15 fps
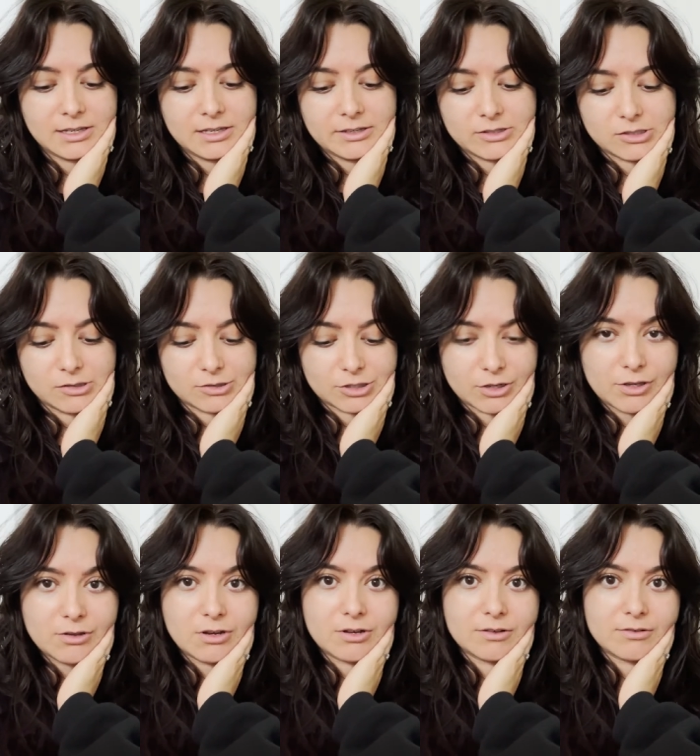So I'll show
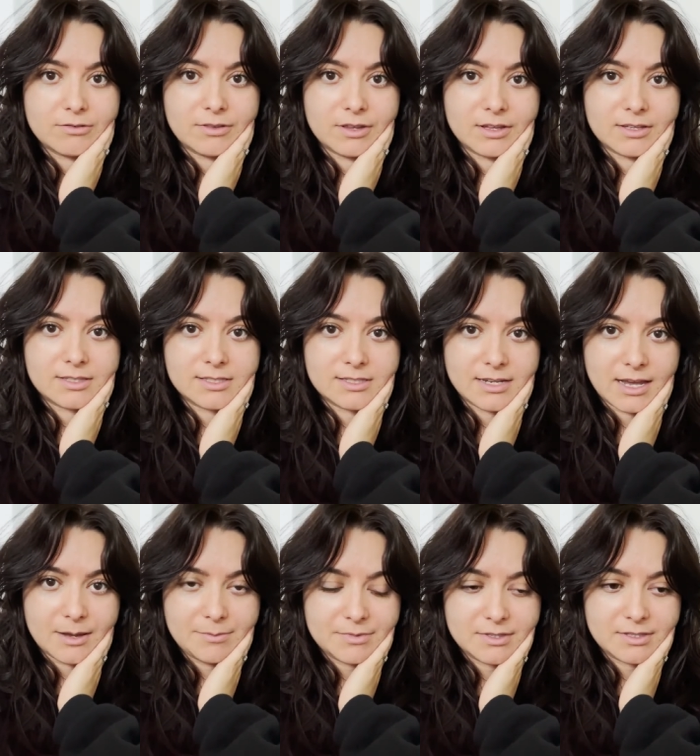you all the
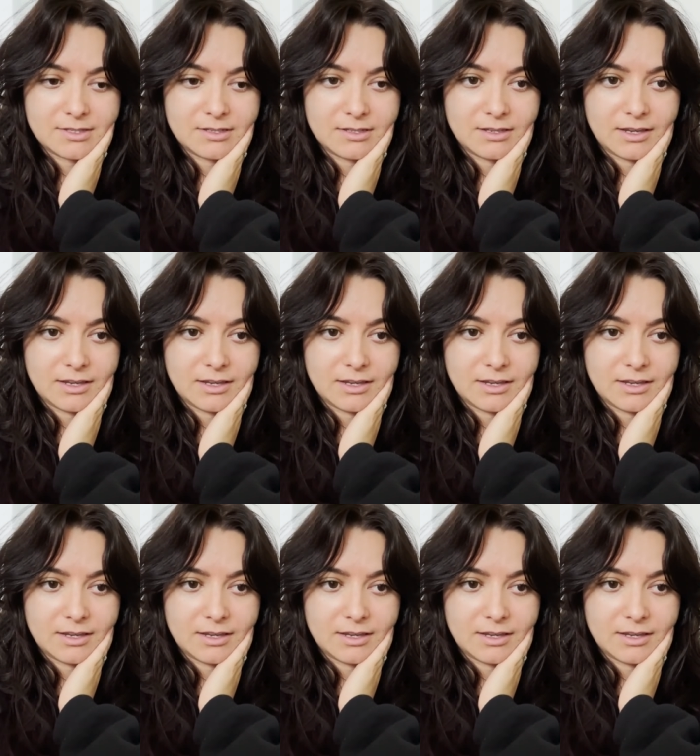steps